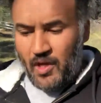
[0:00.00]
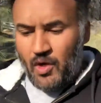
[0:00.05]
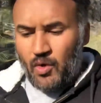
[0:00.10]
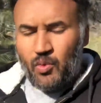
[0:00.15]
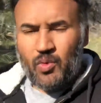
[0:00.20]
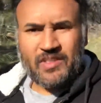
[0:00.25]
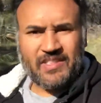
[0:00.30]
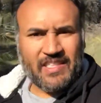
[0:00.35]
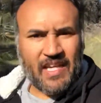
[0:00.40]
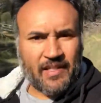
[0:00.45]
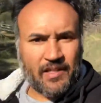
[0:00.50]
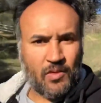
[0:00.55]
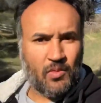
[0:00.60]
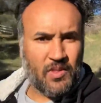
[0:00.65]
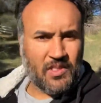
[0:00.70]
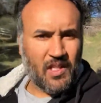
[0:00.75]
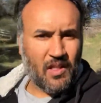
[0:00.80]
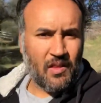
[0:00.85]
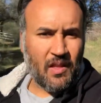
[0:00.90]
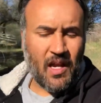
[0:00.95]
was that there
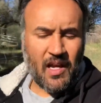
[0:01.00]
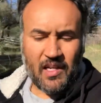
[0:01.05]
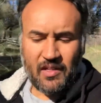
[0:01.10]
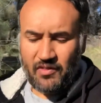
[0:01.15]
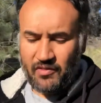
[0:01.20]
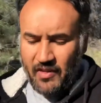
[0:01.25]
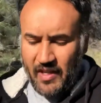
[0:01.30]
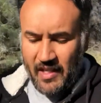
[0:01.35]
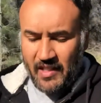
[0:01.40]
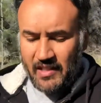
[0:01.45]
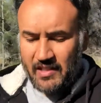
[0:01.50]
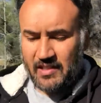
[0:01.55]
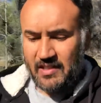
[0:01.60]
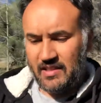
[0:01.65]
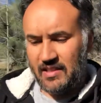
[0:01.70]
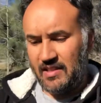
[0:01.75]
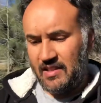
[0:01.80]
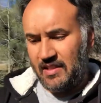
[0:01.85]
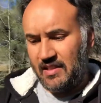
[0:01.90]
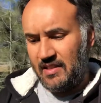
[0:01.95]
was a lot of
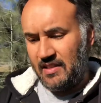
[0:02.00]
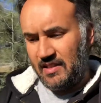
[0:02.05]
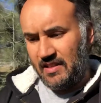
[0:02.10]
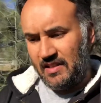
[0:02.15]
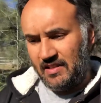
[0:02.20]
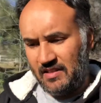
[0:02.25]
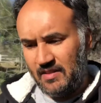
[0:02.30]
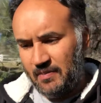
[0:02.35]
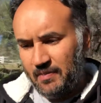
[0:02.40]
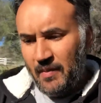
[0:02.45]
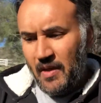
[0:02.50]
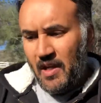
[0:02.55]
inconsistencies.